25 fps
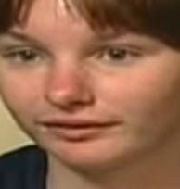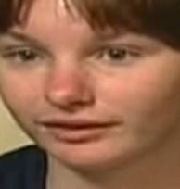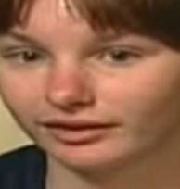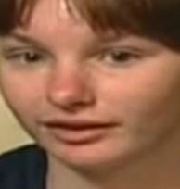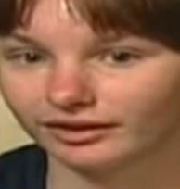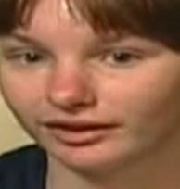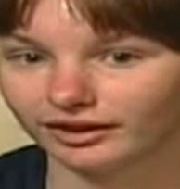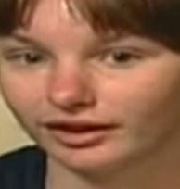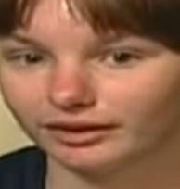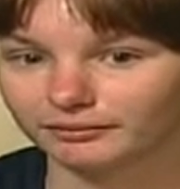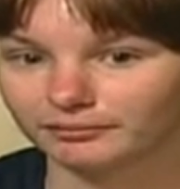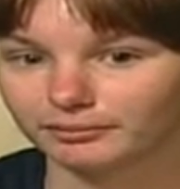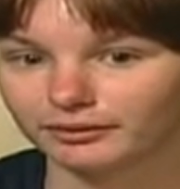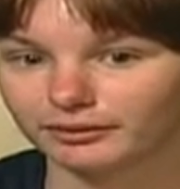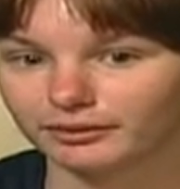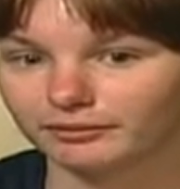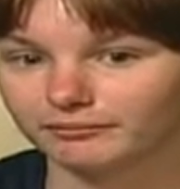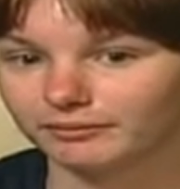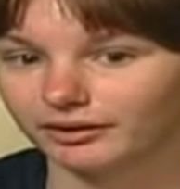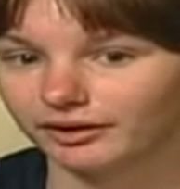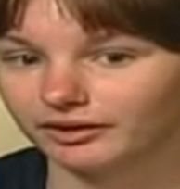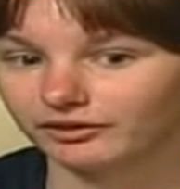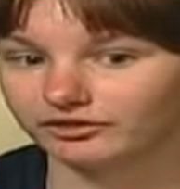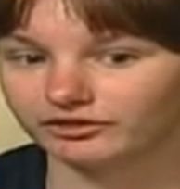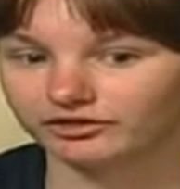I pretty
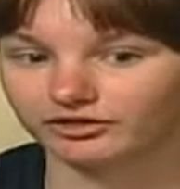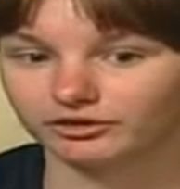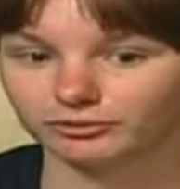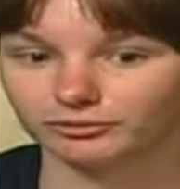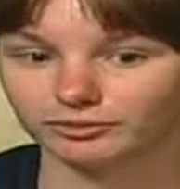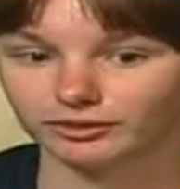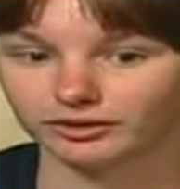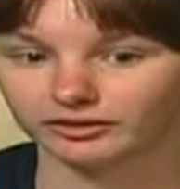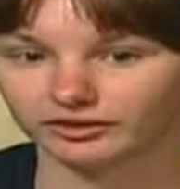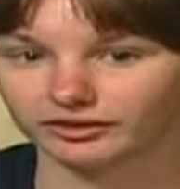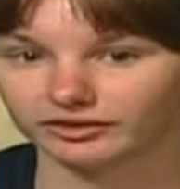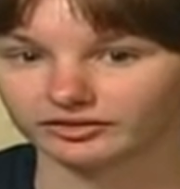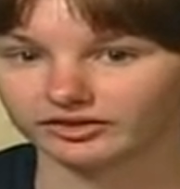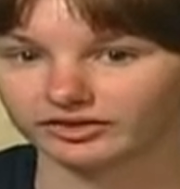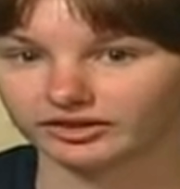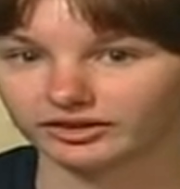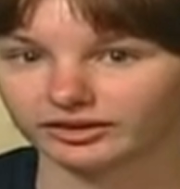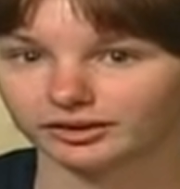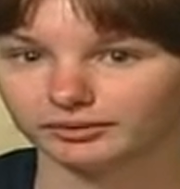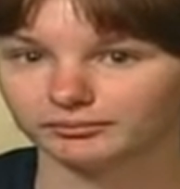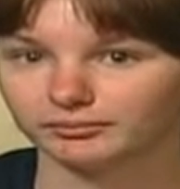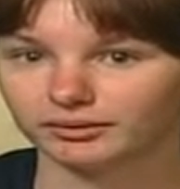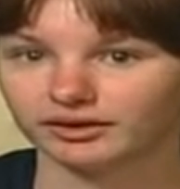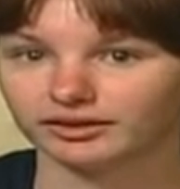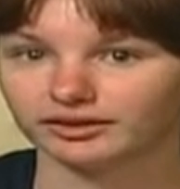much just wouldn't listen to
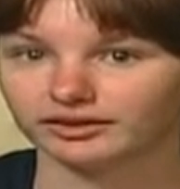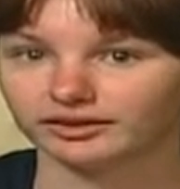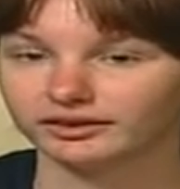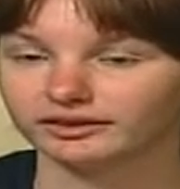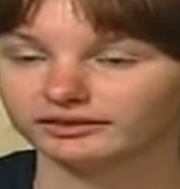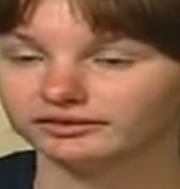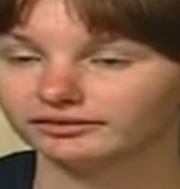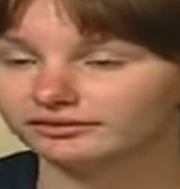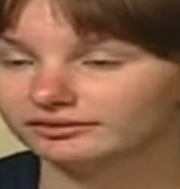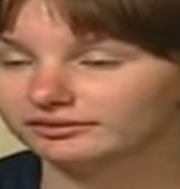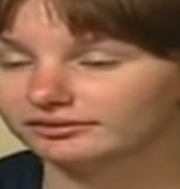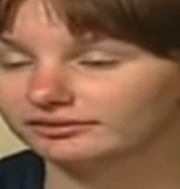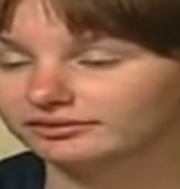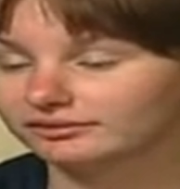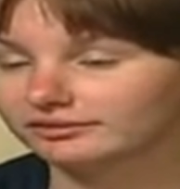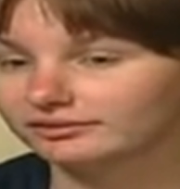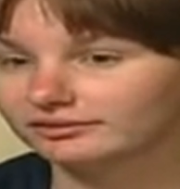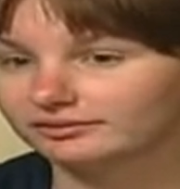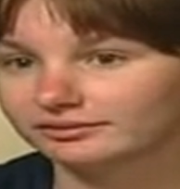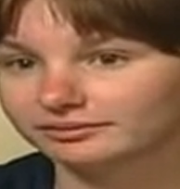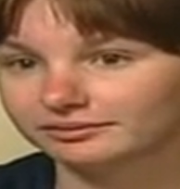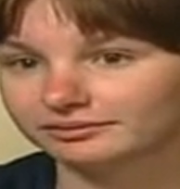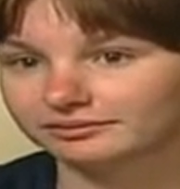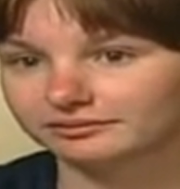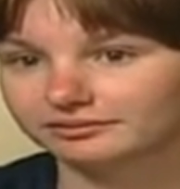anybody.
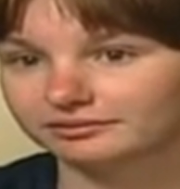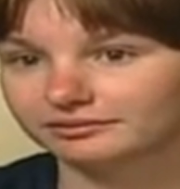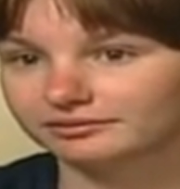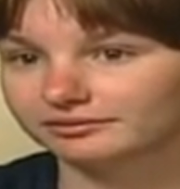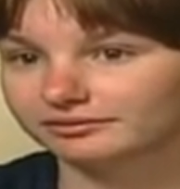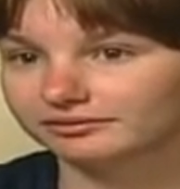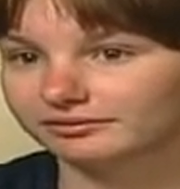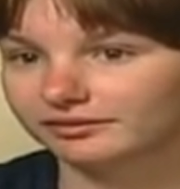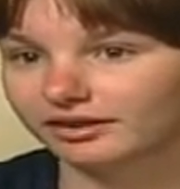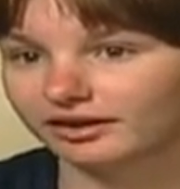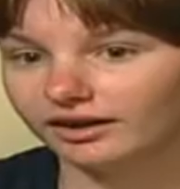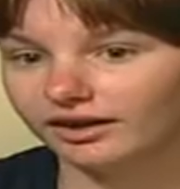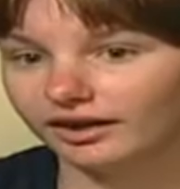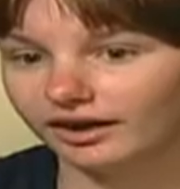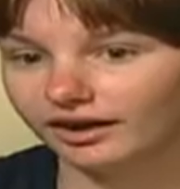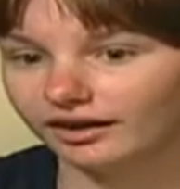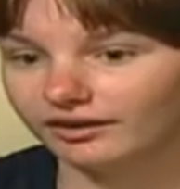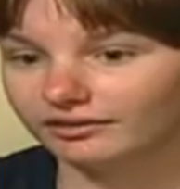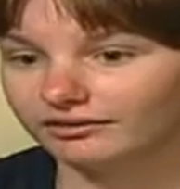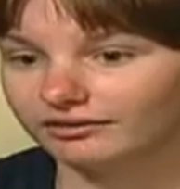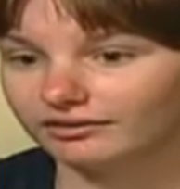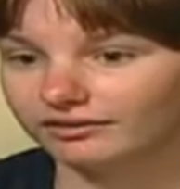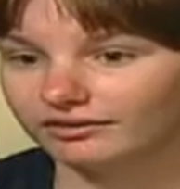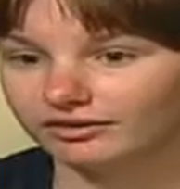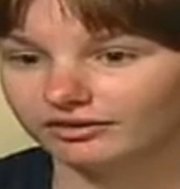
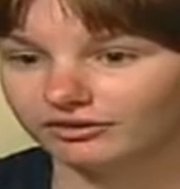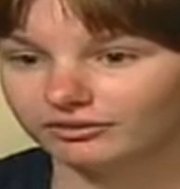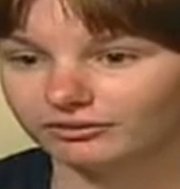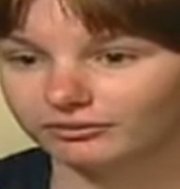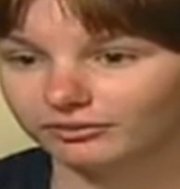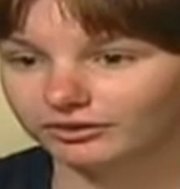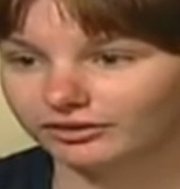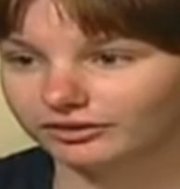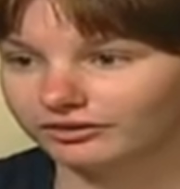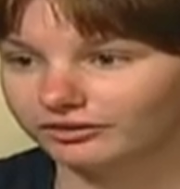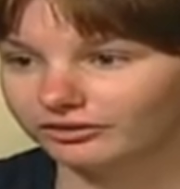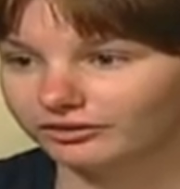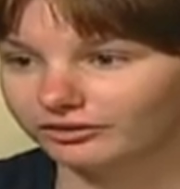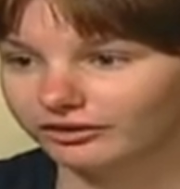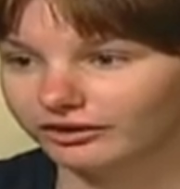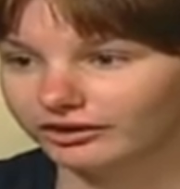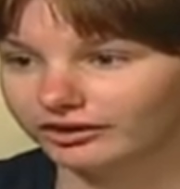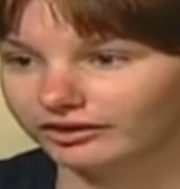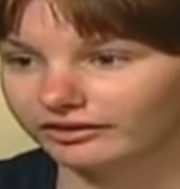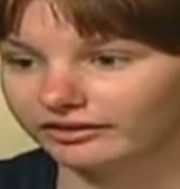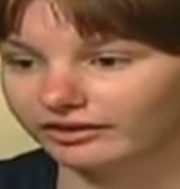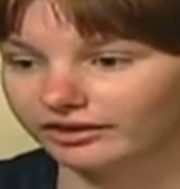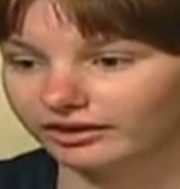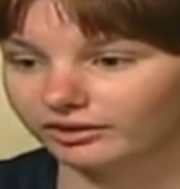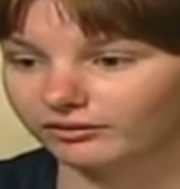I just would do
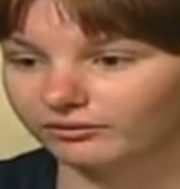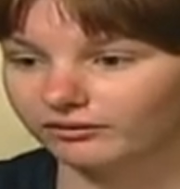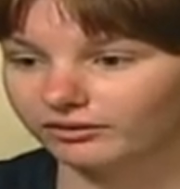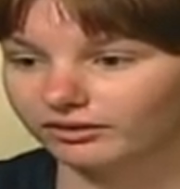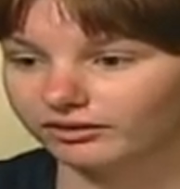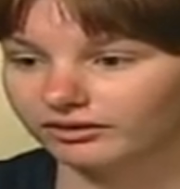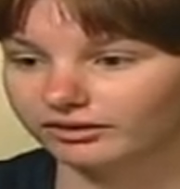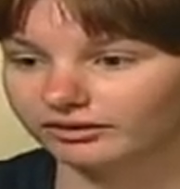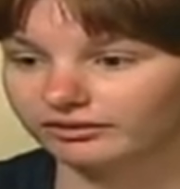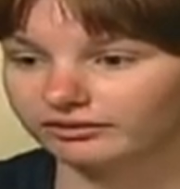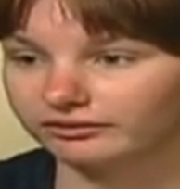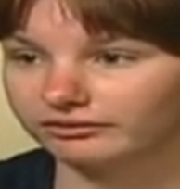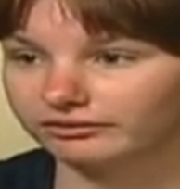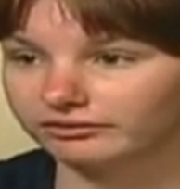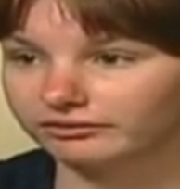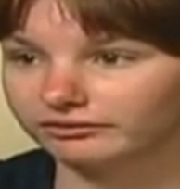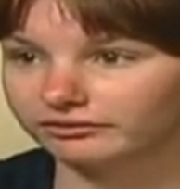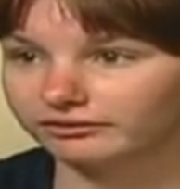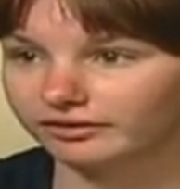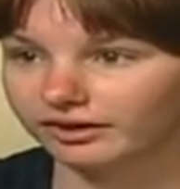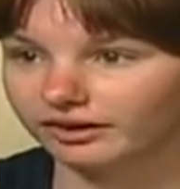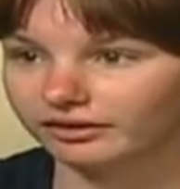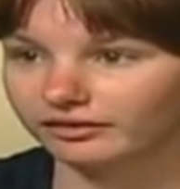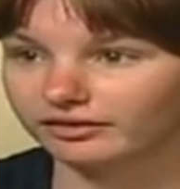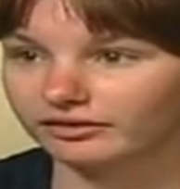anything I wanted,
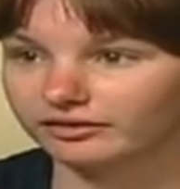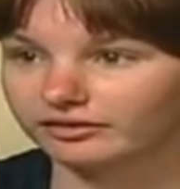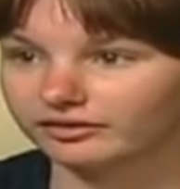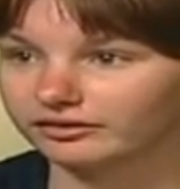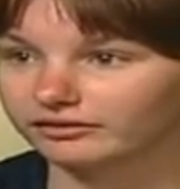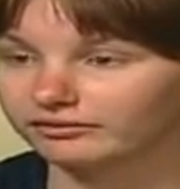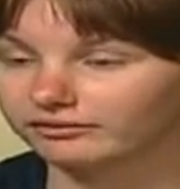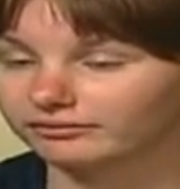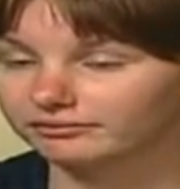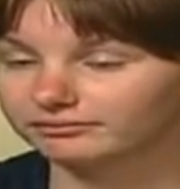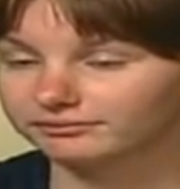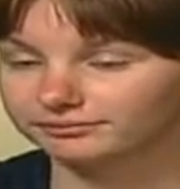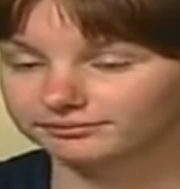not listen.